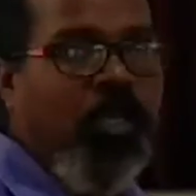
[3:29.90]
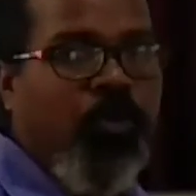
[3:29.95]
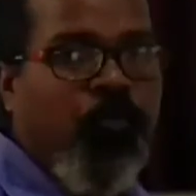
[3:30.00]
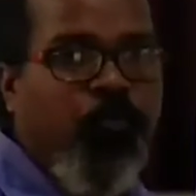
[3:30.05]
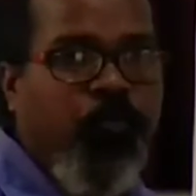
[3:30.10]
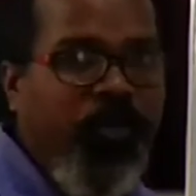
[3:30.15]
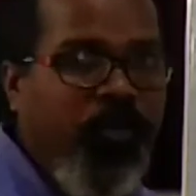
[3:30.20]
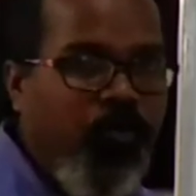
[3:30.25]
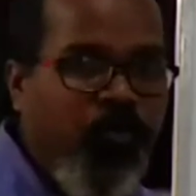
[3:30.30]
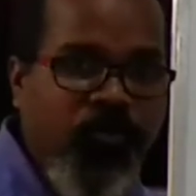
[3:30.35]

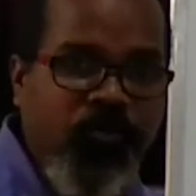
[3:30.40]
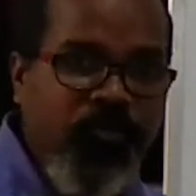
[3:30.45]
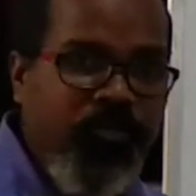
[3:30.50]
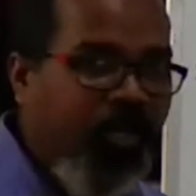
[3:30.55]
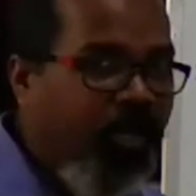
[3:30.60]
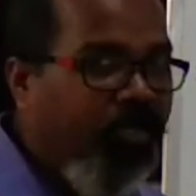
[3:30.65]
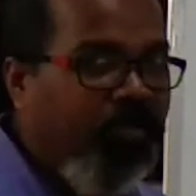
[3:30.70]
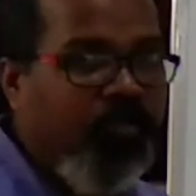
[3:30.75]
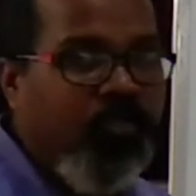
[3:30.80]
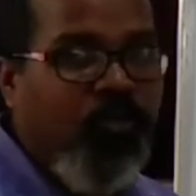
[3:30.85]
We know
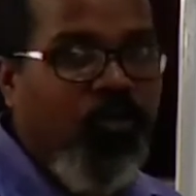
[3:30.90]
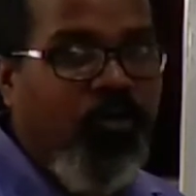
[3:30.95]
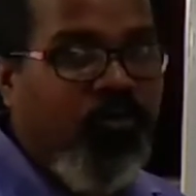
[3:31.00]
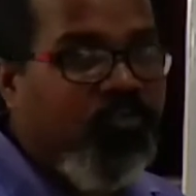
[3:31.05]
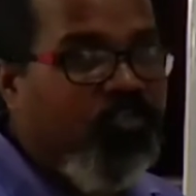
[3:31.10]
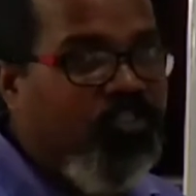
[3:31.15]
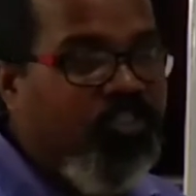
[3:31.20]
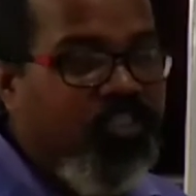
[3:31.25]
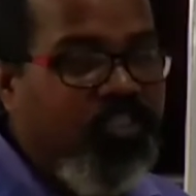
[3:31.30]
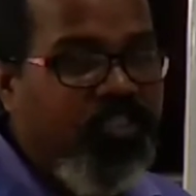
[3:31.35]
that
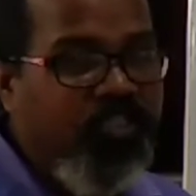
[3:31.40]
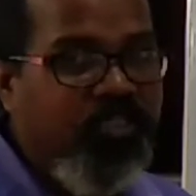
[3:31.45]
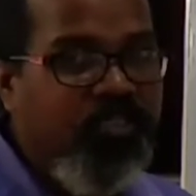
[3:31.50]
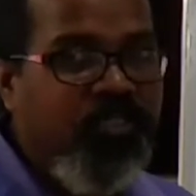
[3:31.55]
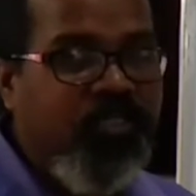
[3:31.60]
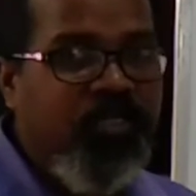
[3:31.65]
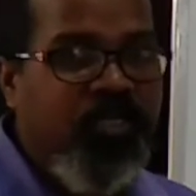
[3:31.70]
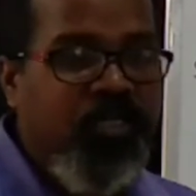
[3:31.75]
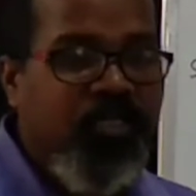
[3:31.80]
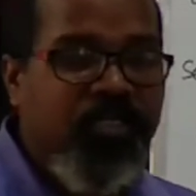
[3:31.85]

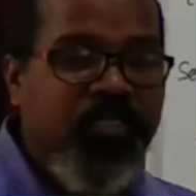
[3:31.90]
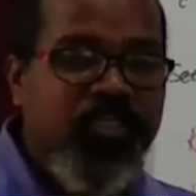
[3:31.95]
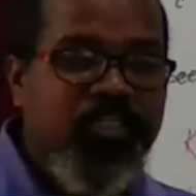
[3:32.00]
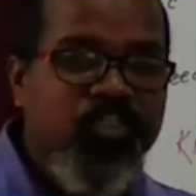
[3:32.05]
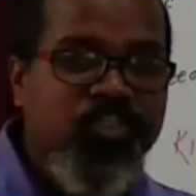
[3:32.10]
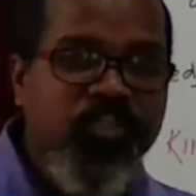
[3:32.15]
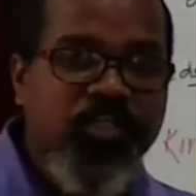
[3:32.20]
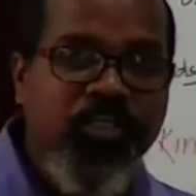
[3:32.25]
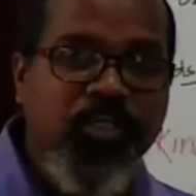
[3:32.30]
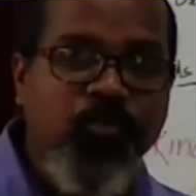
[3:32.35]
oxygen
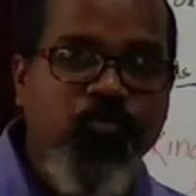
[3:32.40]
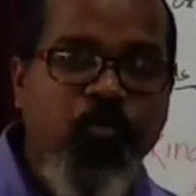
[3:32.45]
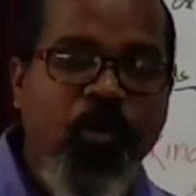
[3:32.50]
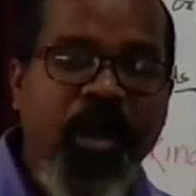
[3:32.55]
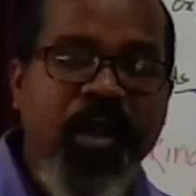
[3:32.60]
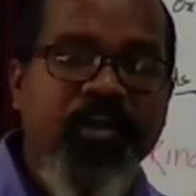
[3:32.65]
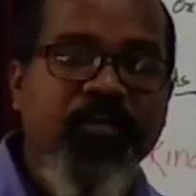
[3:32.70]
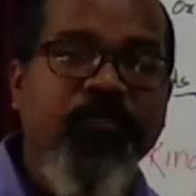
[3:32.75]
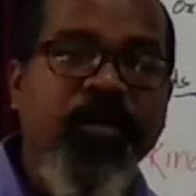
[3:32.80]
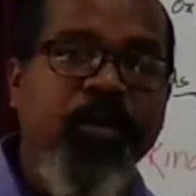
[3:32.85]
is
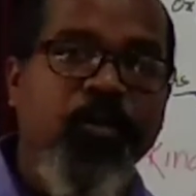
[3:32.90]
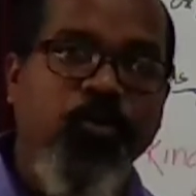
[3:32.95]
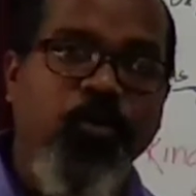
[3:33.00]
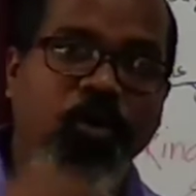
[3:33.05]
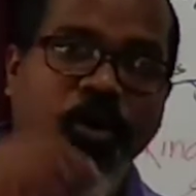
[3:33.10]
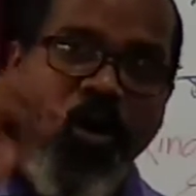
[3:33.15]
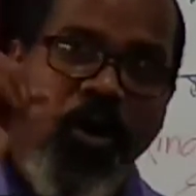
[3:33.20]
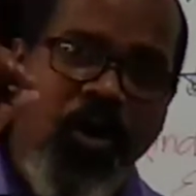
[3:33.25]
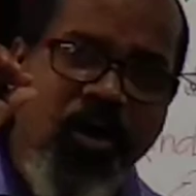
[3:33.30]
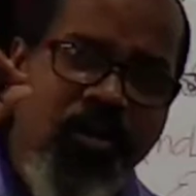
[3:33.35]
required by
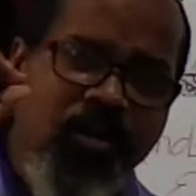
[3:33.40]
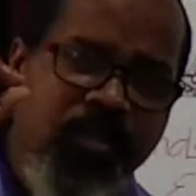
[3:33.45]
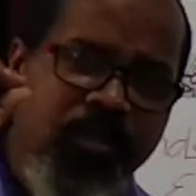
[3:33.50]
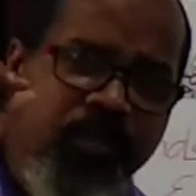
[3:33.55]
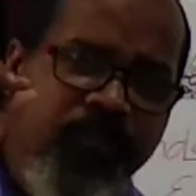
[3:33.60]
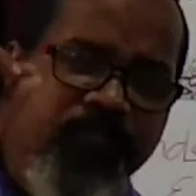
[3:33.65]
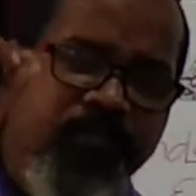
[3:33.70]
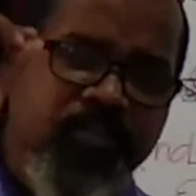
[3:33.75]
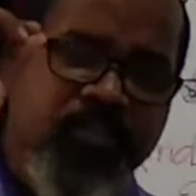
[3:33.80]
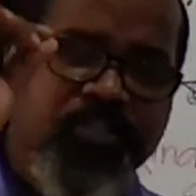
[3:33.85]
all
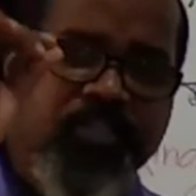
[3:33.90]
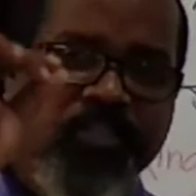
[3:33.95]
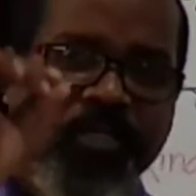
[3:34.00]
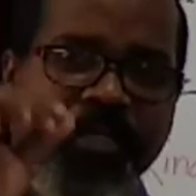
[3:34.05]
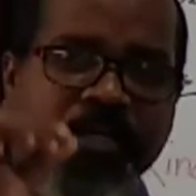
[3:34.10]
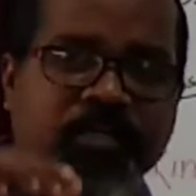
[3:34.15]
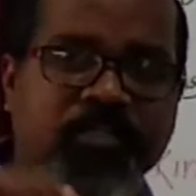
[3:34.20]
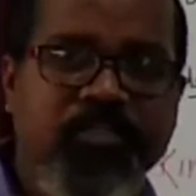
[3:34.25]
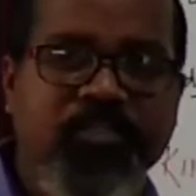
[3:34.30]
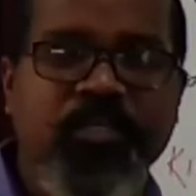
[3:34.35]
living
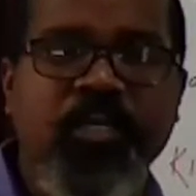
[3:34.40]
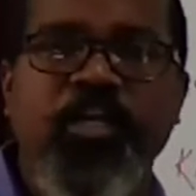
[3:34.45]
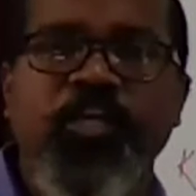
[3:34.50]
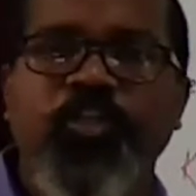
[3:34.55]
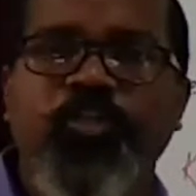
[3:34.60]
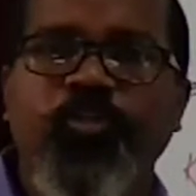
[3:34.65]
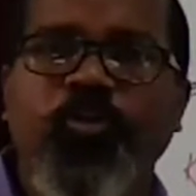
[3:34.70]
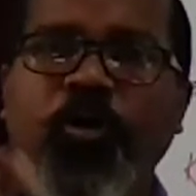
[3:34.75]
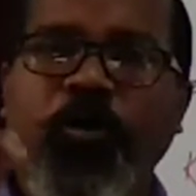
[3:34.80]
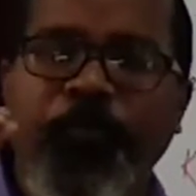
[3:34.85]
cells
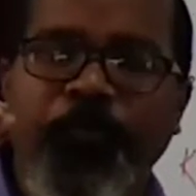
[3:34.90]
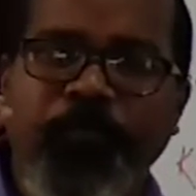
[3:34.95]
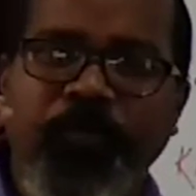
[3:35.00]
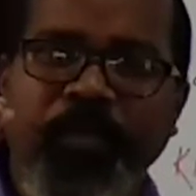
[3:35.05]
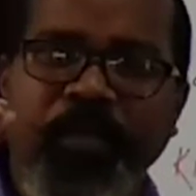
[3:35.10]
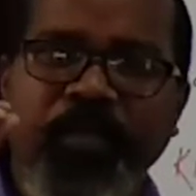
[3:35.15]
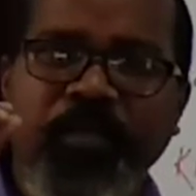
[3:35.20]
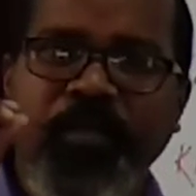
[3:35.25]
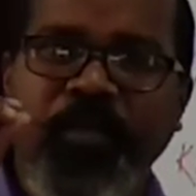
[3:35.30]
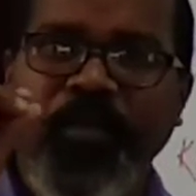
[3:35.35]
to
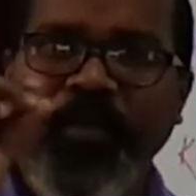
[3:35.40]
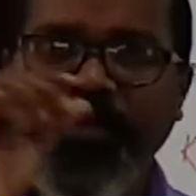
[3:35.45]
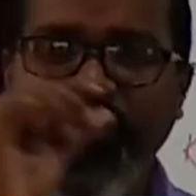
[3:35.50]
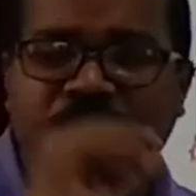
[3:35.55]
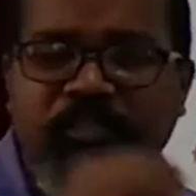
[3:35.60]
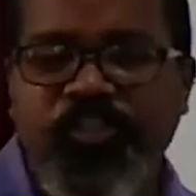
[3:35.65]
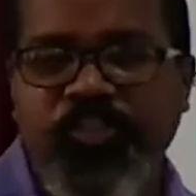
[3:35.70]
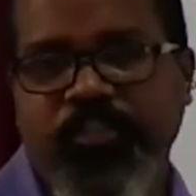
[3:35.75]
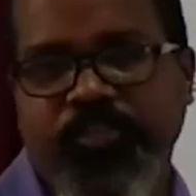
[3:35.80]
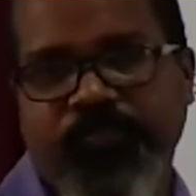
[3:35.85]
obtain
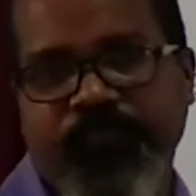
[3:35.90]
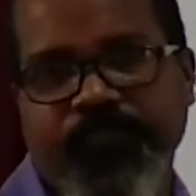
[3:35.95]
energy.